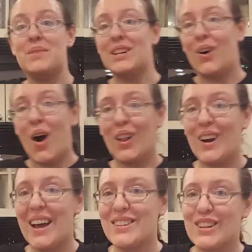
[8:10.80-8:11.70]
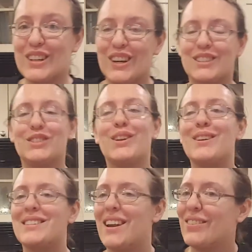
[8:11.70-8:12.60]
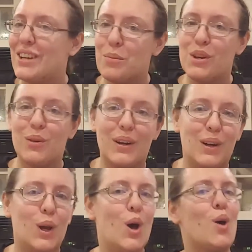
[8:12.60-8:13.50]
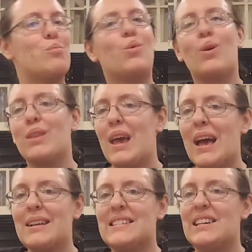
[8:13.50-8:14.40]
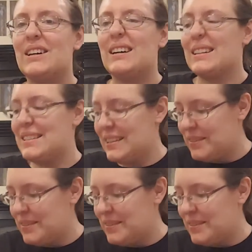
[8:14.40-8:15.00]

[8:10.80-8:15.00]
until all our eggs are cooked. You'll notice that every time you do it, more of the eggs cooked.